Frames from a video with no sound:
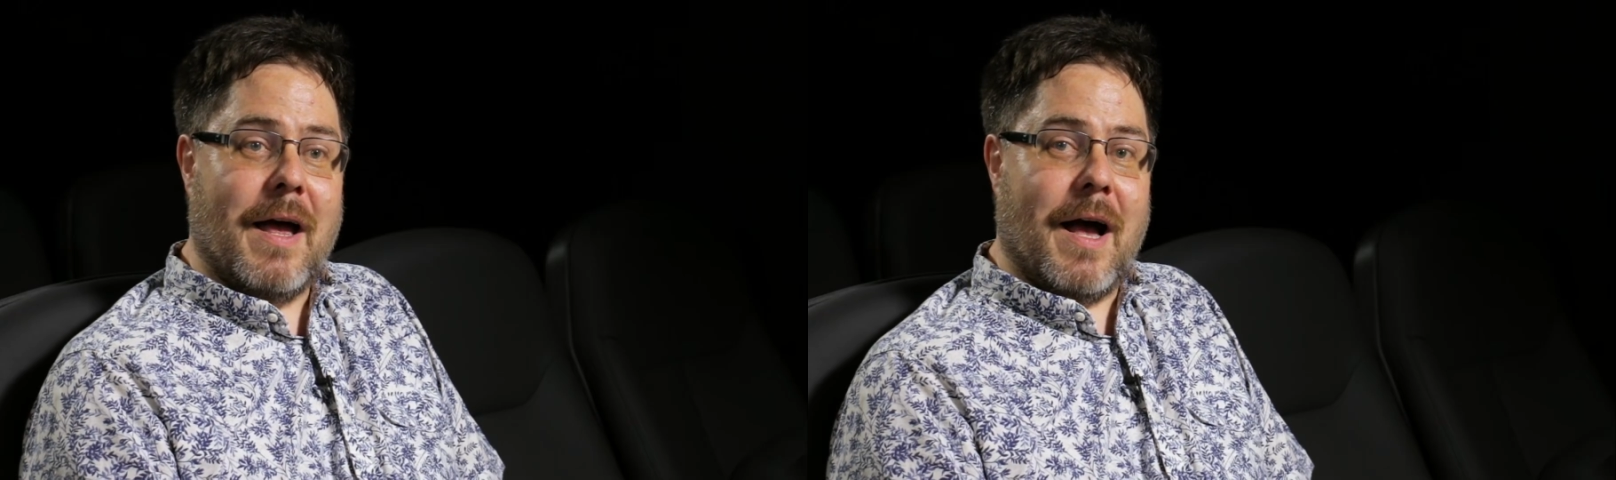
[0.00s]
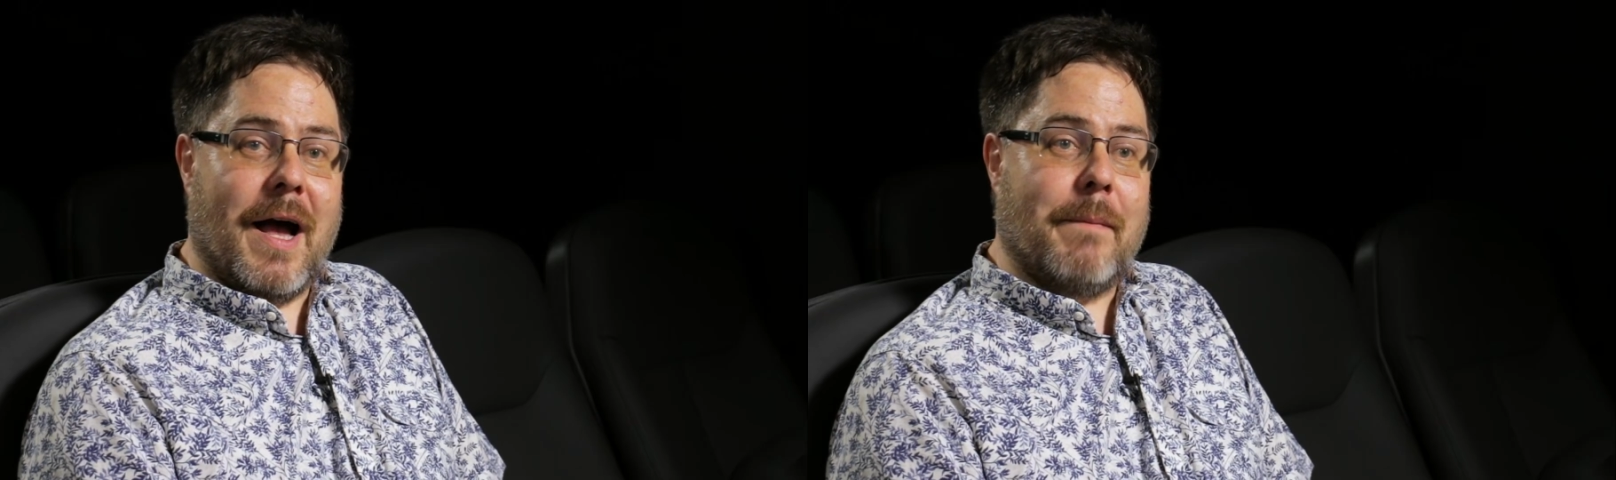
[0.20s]

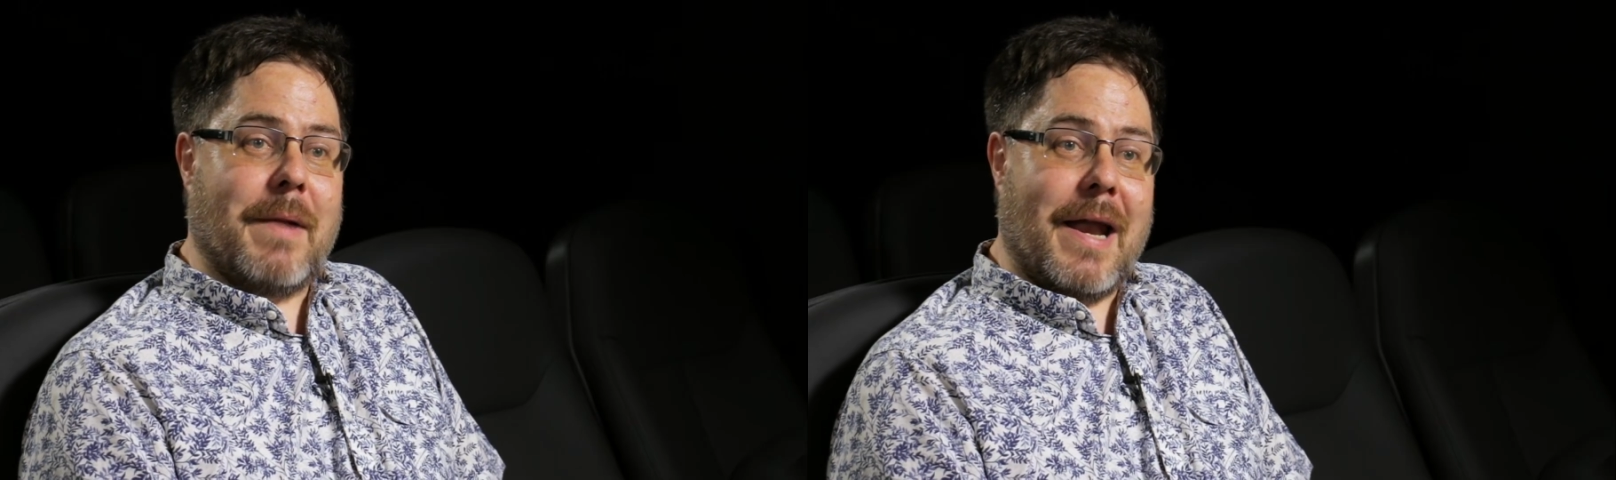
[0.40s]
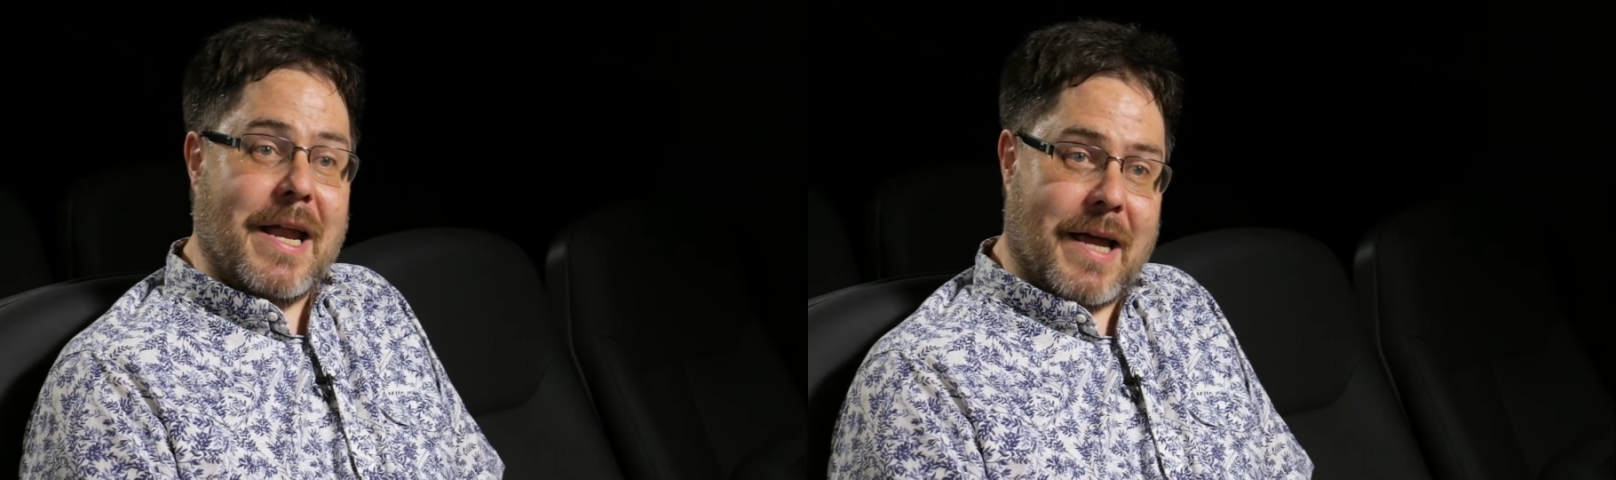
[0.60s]
Now,
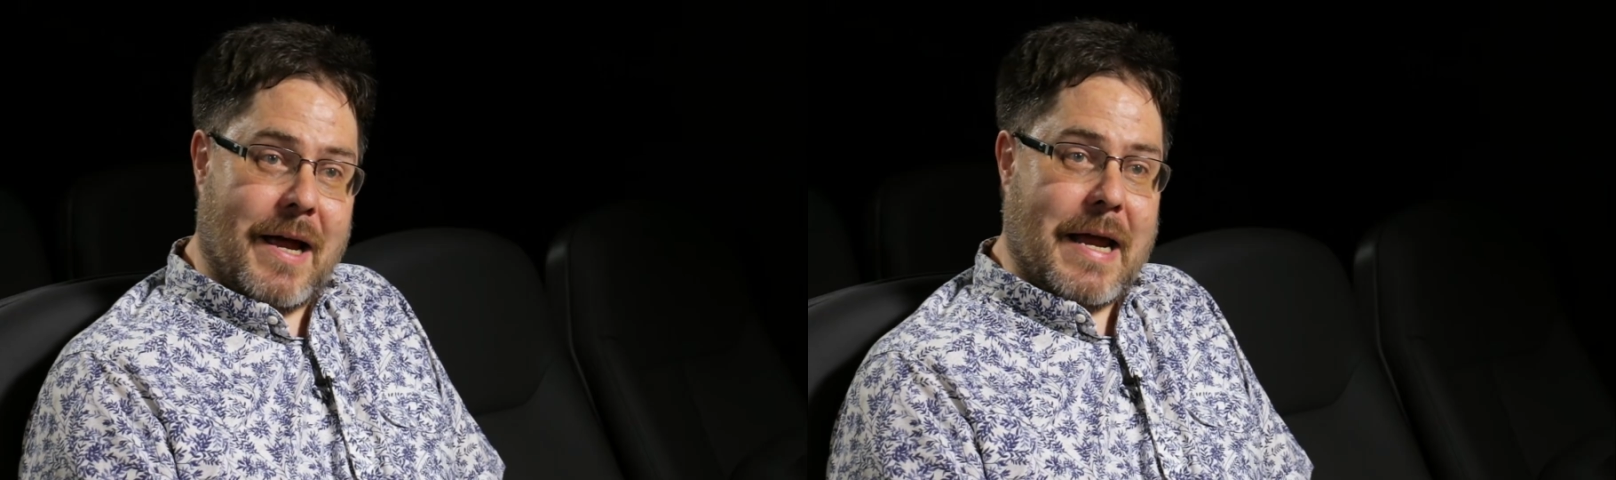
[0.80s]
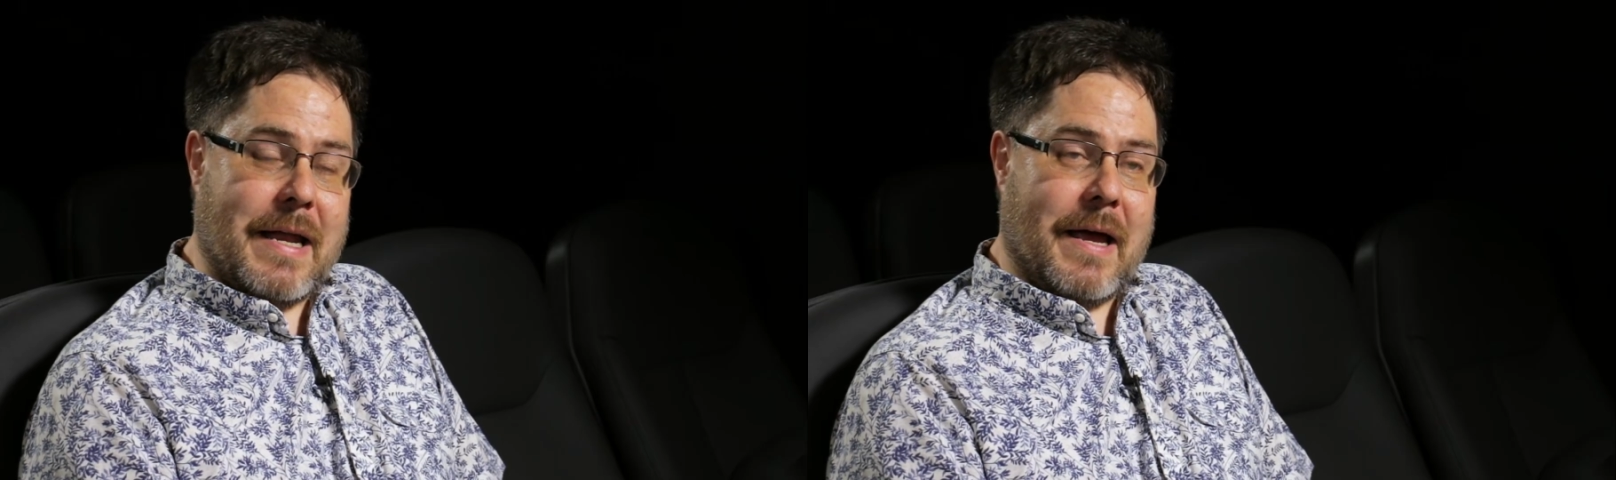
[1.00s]
Lady
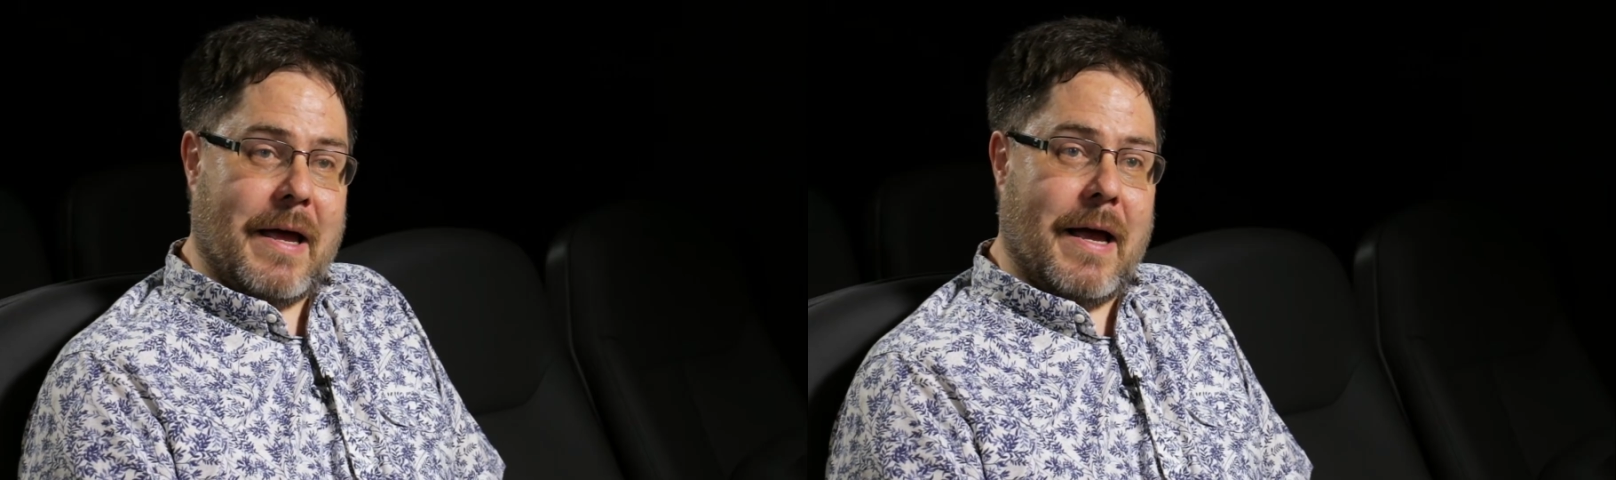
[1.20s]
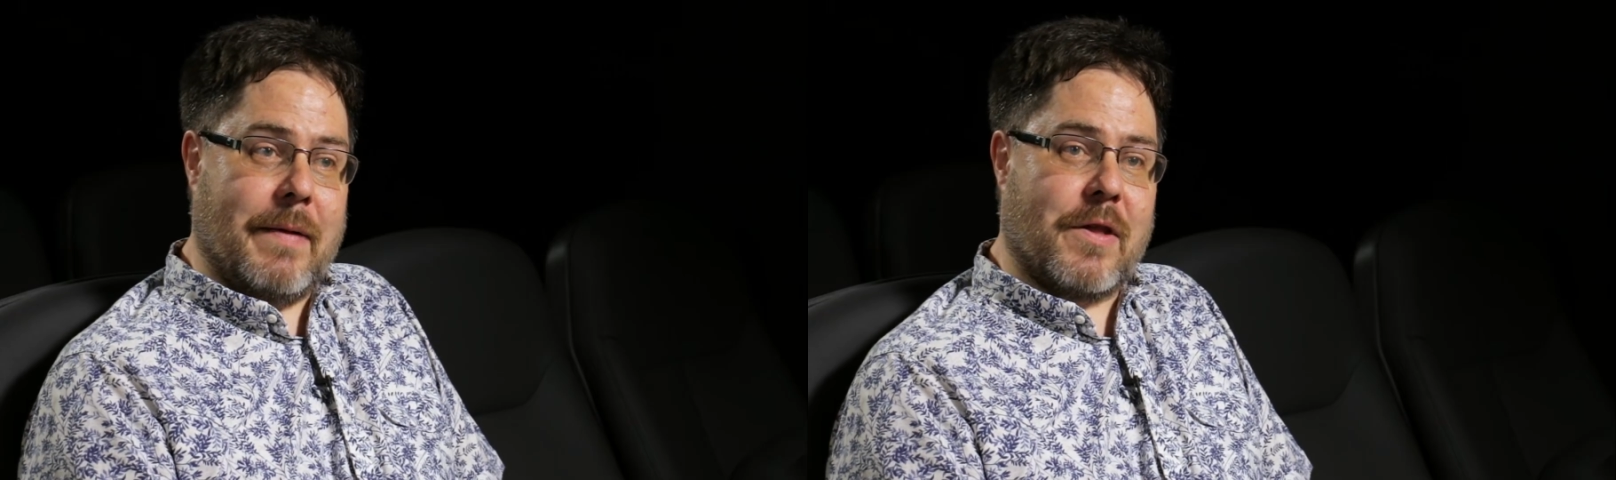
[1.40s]

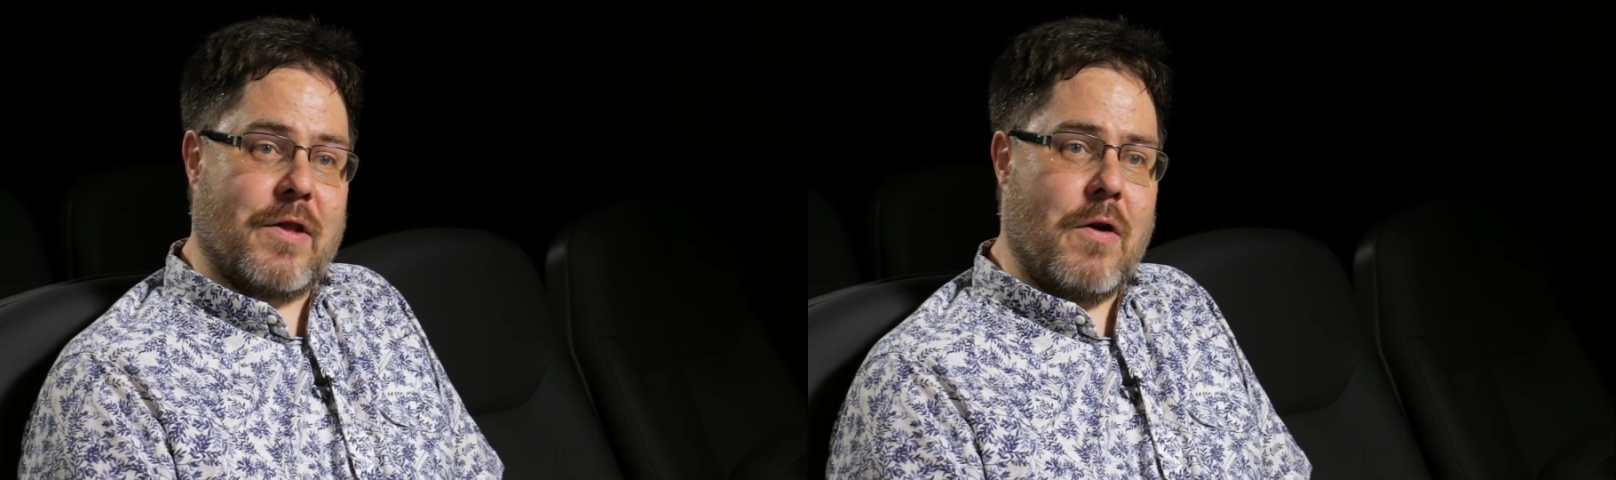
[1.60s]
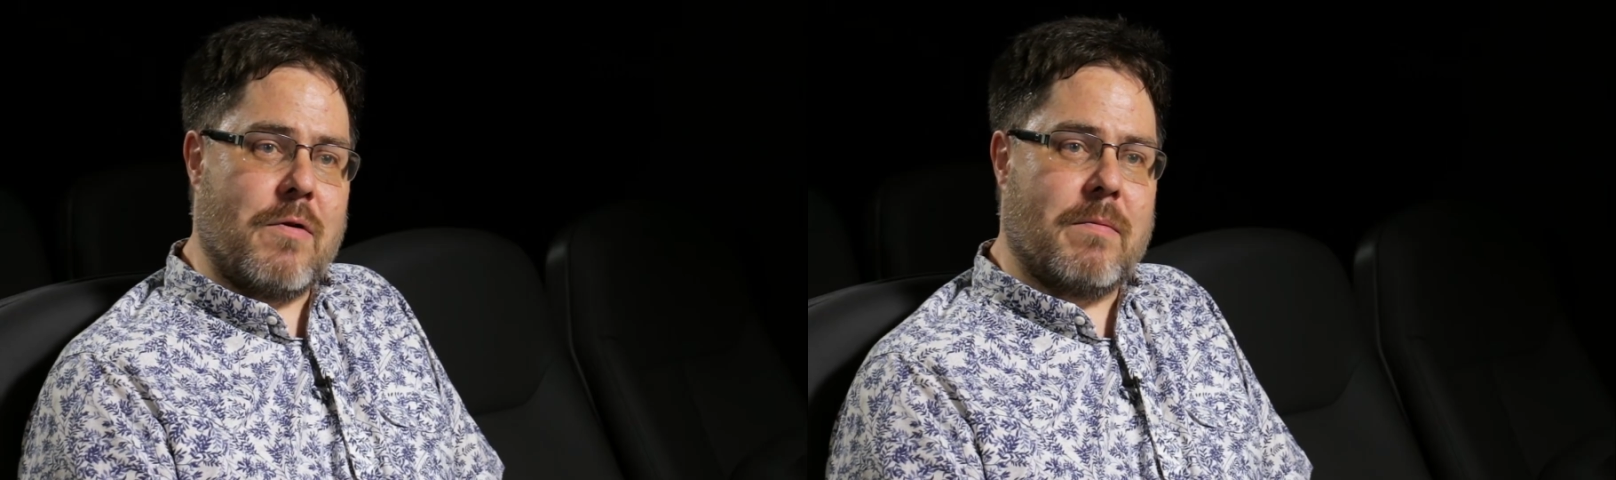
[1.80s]
Kaeda, there's
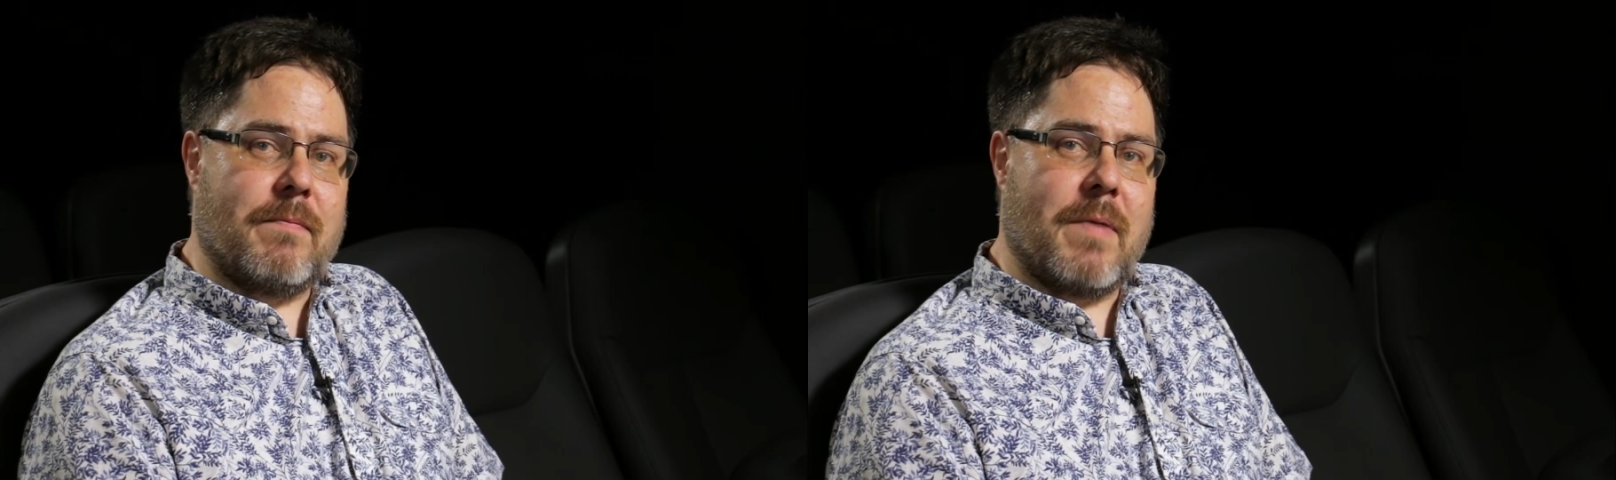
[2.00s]
no...